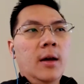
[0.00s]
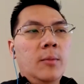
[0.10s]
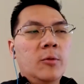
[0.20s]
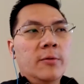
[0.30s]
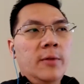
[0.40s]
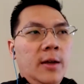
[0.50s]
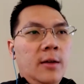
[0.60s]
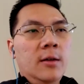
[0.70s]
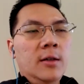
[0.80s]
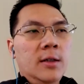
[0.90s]
Reflect
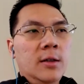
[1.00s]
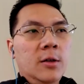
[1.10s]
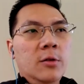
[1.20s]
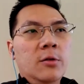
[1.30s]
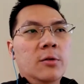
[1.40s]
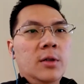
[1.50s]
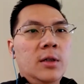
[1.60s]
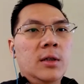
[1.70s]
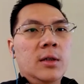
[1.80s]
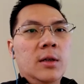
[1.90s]
on it, go through
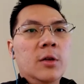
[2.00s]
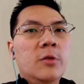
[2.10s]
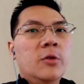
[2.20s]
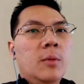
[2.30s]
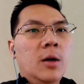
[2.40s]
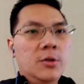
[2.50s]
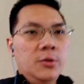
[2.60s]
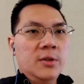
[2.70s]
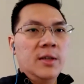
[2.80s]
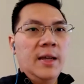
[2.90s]
the interview
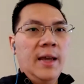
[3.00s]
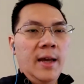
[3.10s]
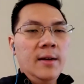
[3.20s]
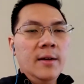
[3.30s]
modules again,